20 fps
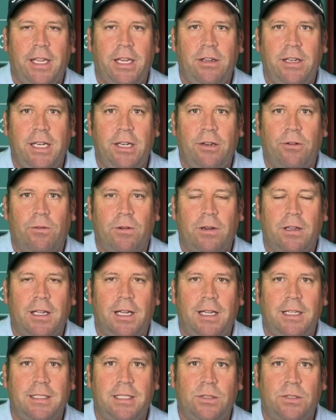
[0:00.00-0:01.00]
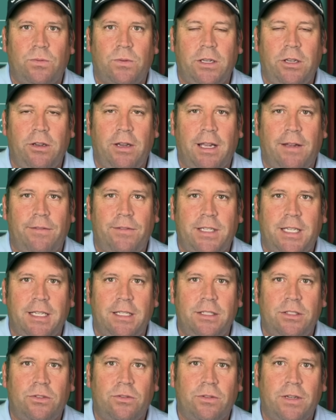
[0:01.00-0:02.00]
you need to realize is when you have
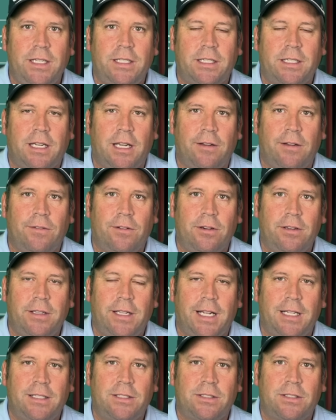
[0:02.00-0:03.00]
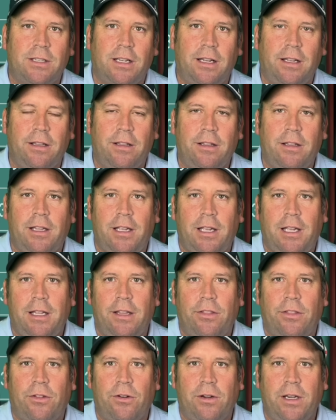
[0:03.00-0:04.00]
10 streets covered, that's uh,
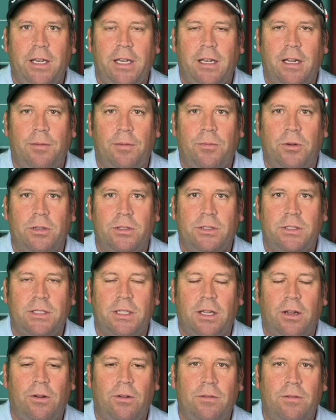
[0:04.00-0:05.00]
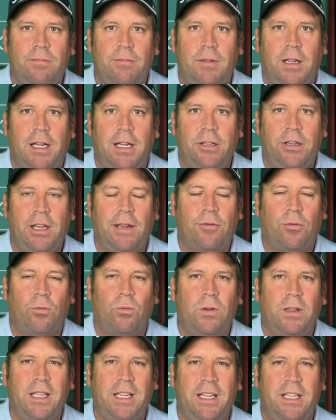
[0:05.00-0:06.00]
30 numbers. So uh, you have a
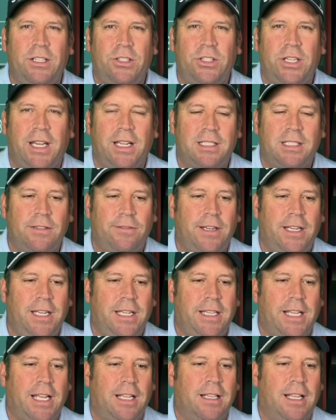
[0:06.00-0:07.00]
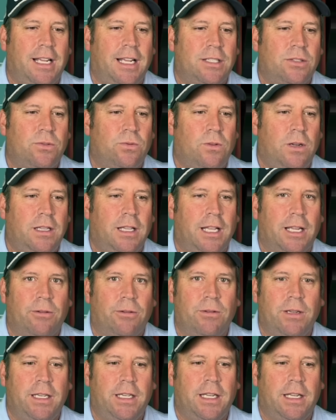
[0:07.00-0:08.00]
really good chance of hitting that last one like
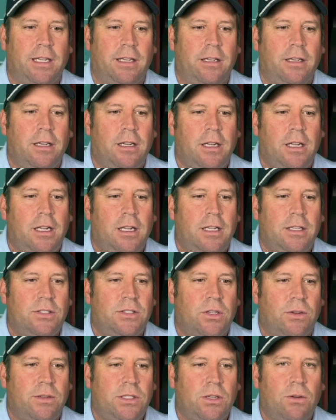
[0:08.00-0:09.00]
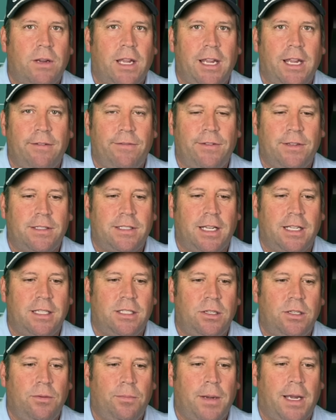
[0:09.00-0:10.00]
we did. So it's okay if it
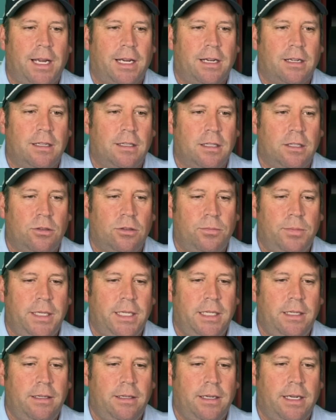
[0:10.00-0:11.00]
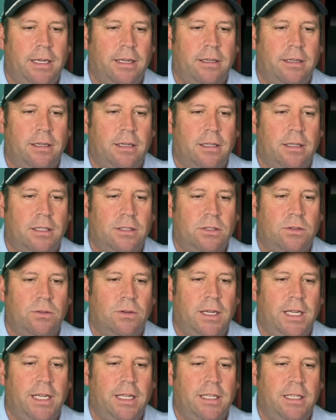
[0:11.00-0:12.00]
sets you back a little bit. And uh, let's go
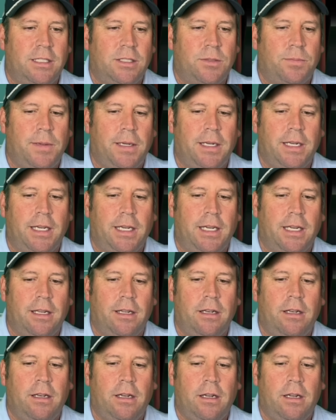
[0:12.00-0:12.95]
ahead and spin again.